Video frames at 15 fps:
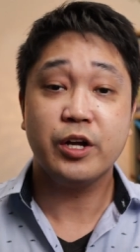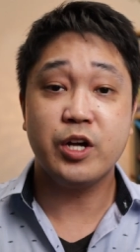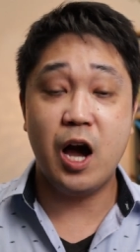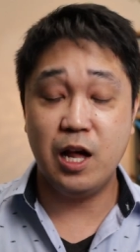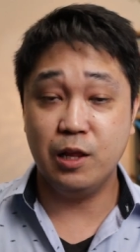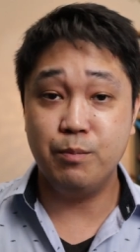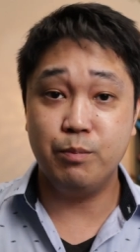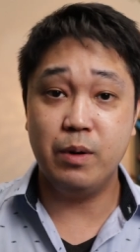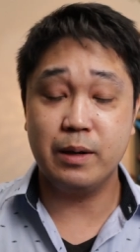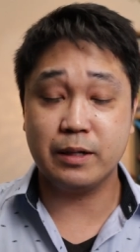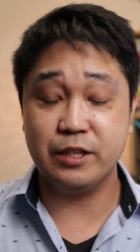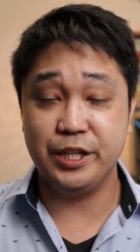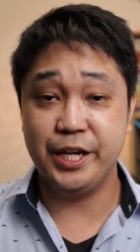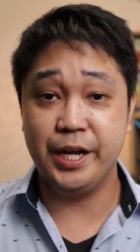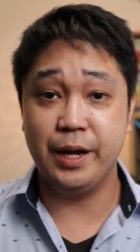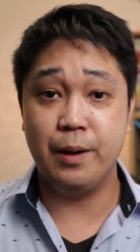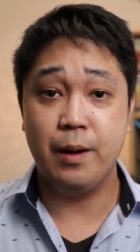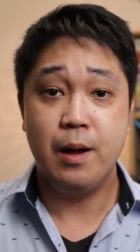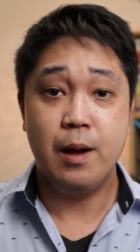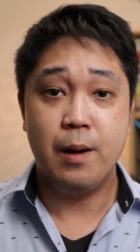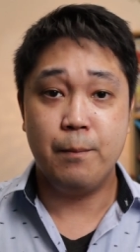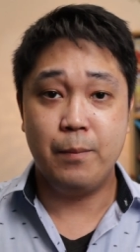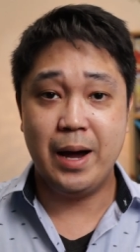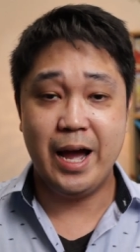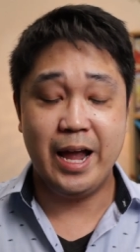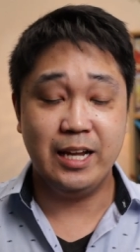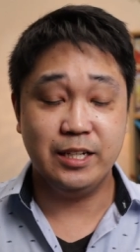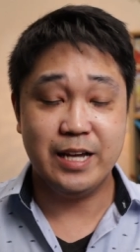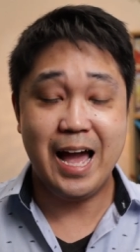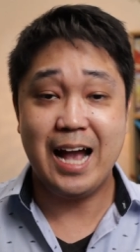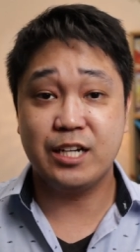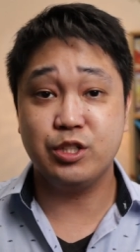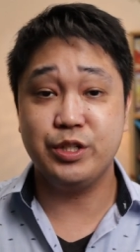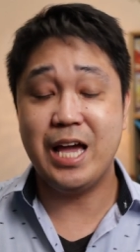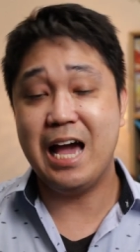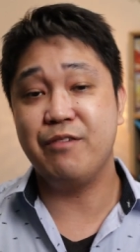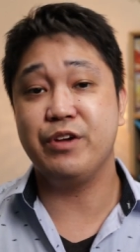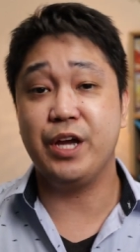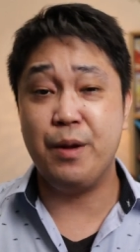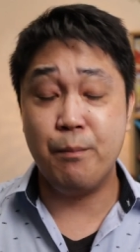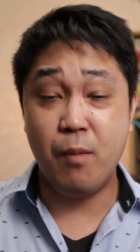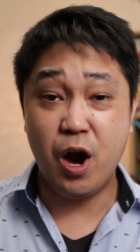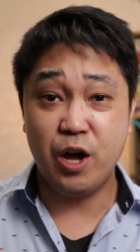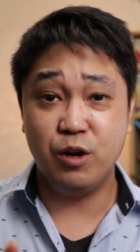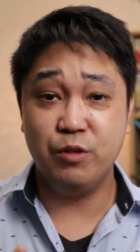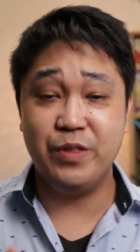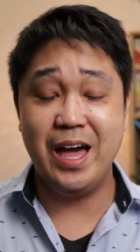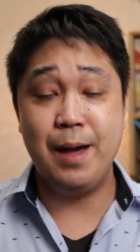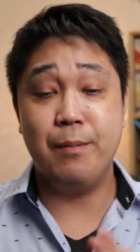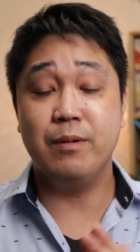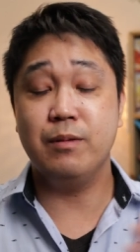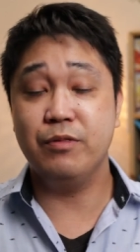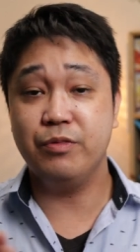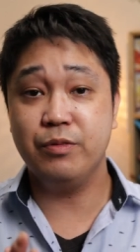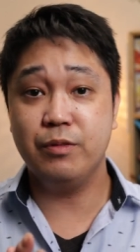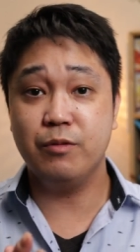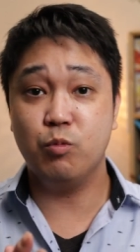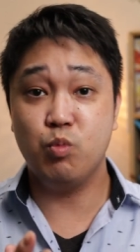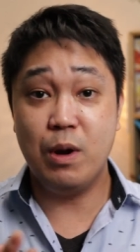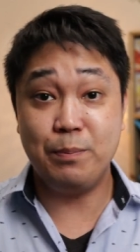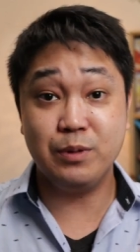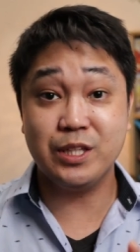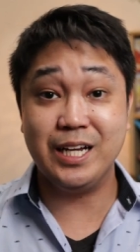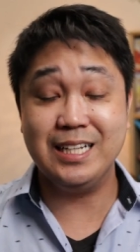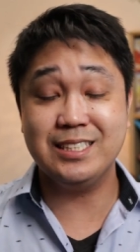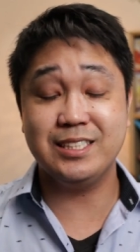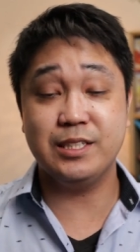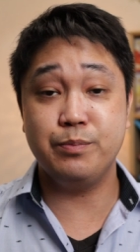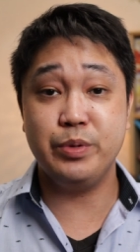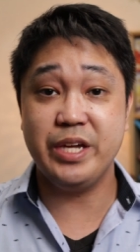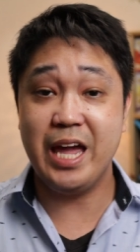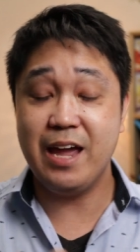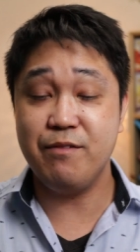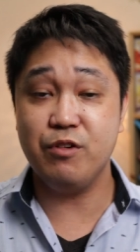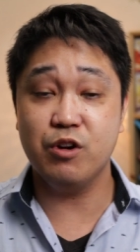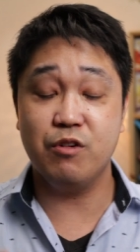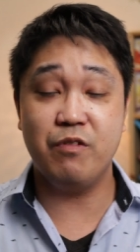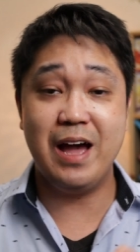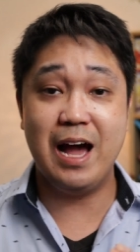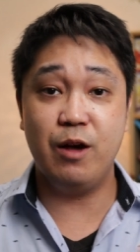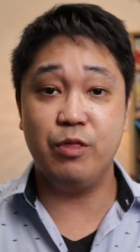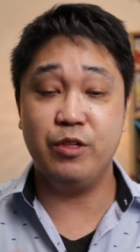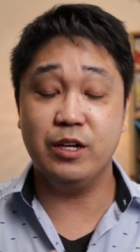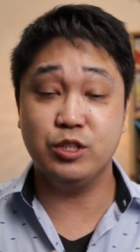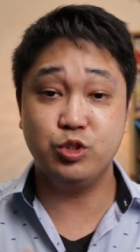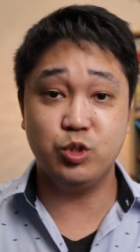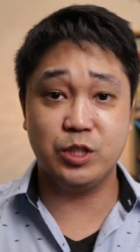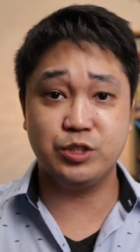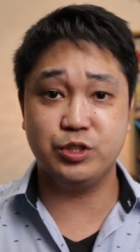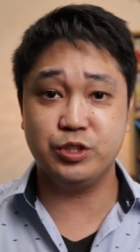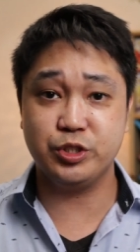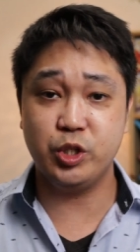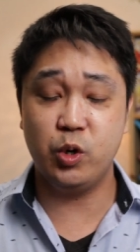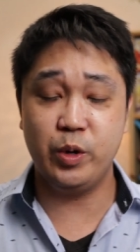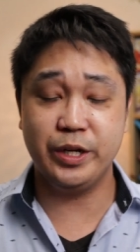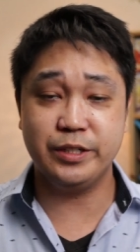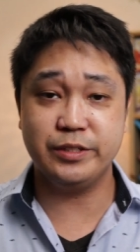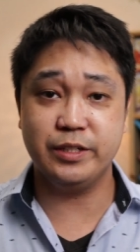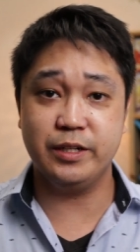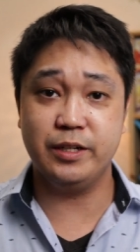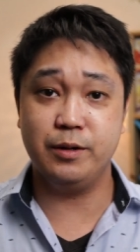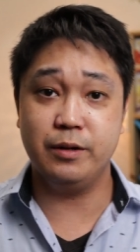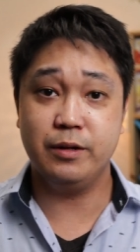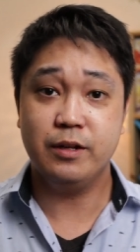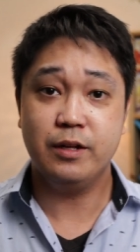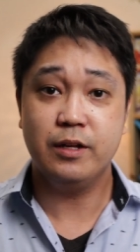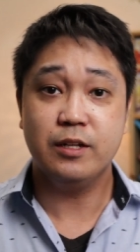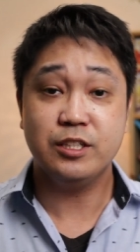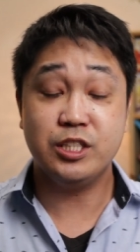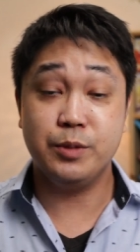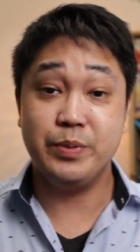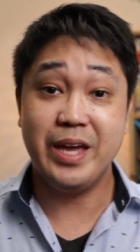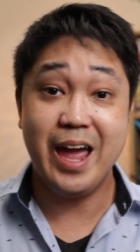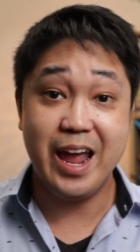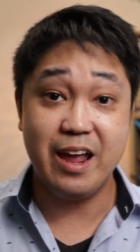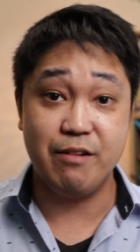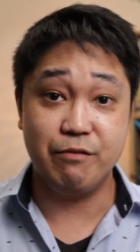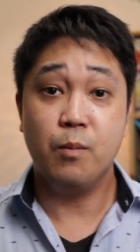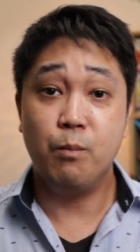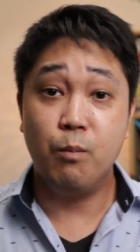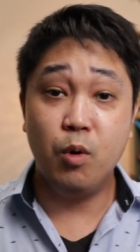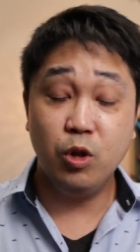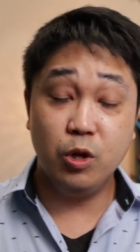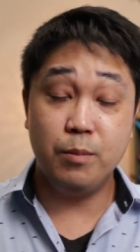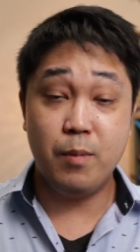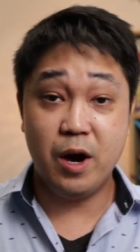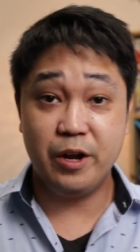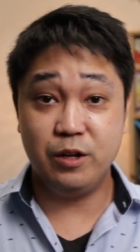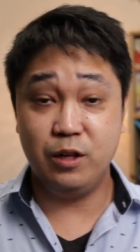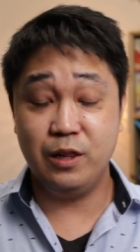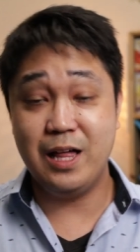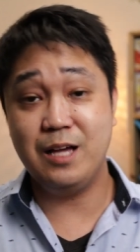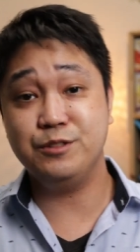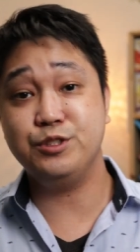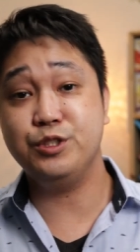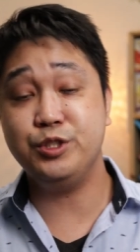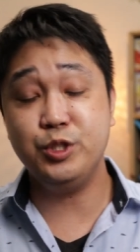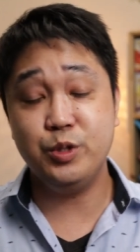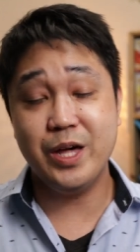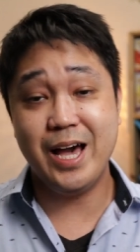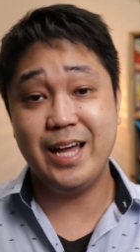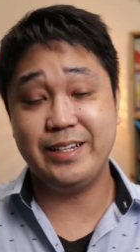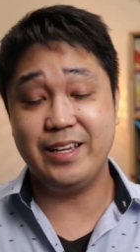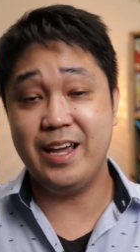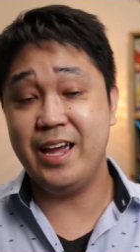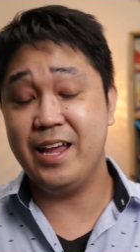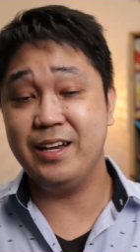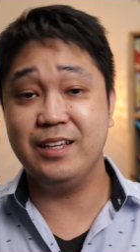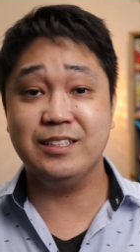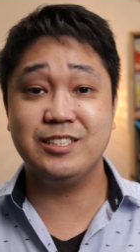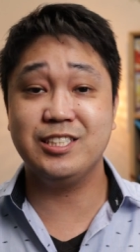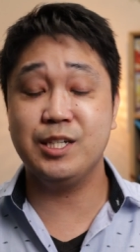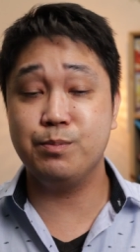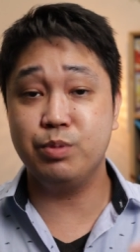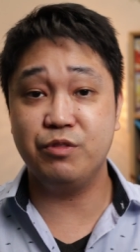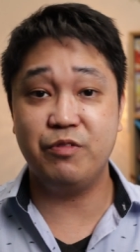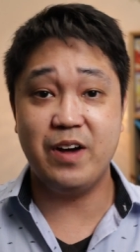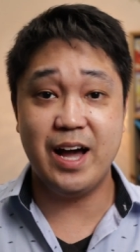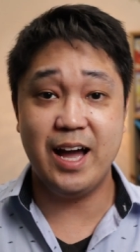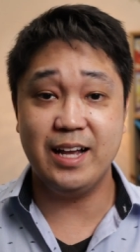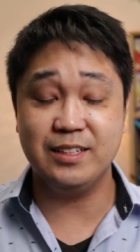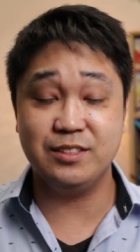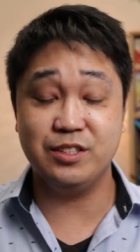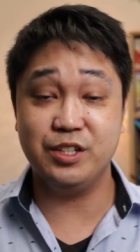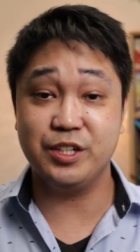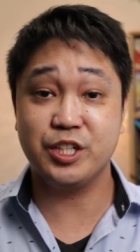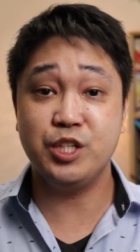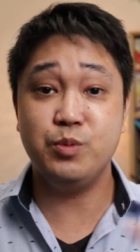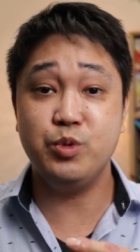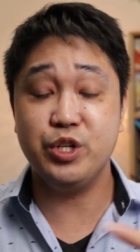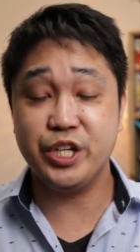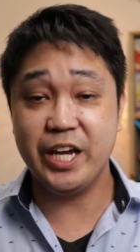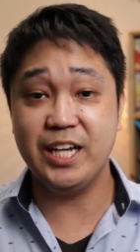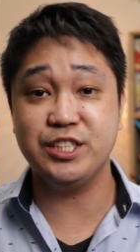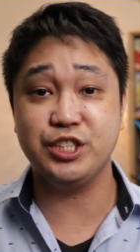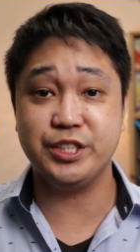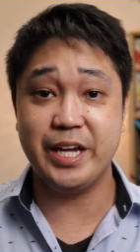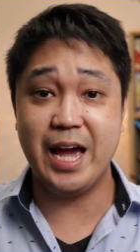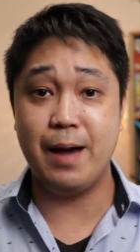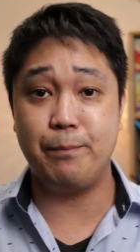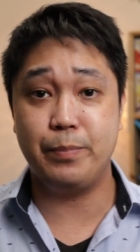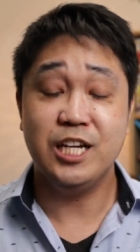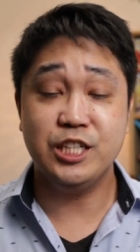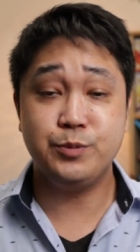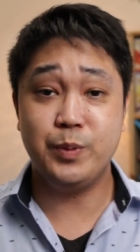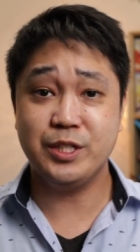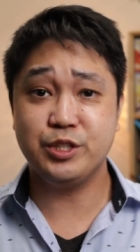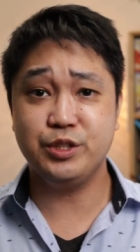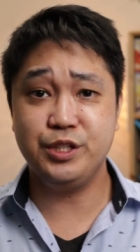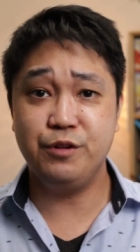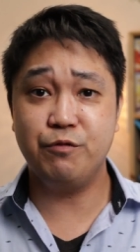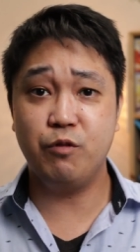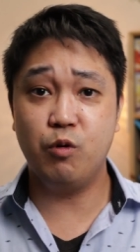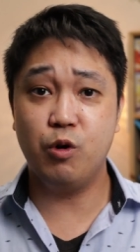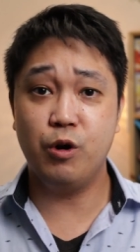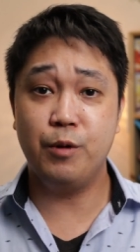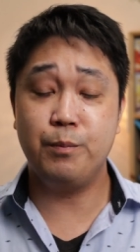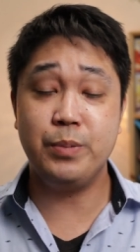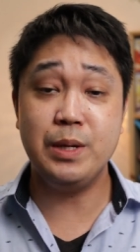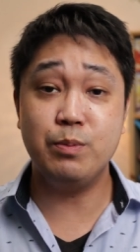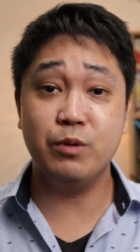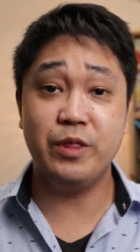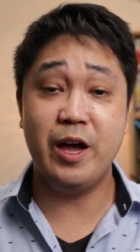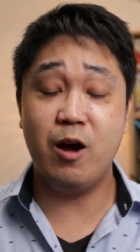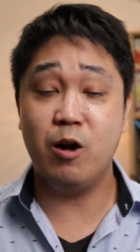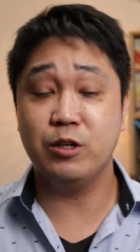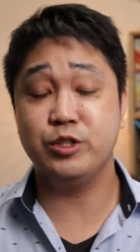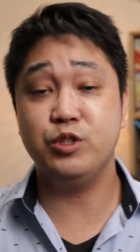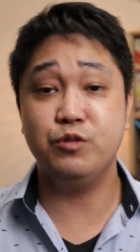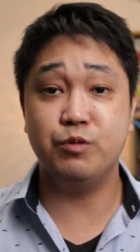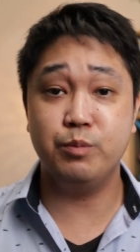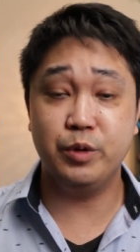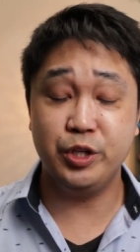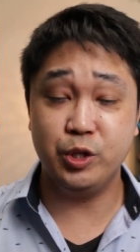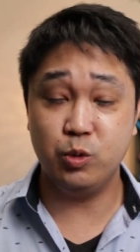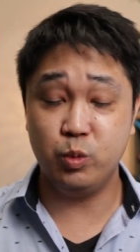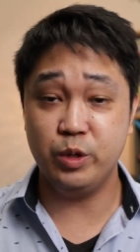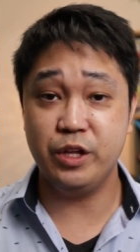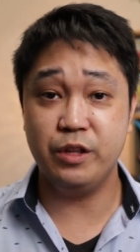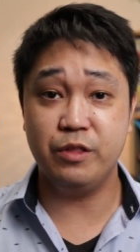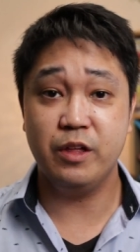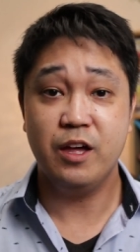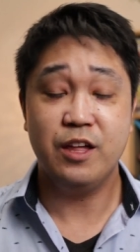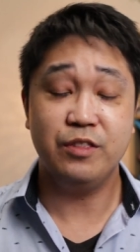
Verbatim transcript: column buckling by actually having a model that replicates the behavior of how the structure is going to, to behave. Mola Model allows you to do that, and it simplifies the communication gap, especially for people that aren't too familiar with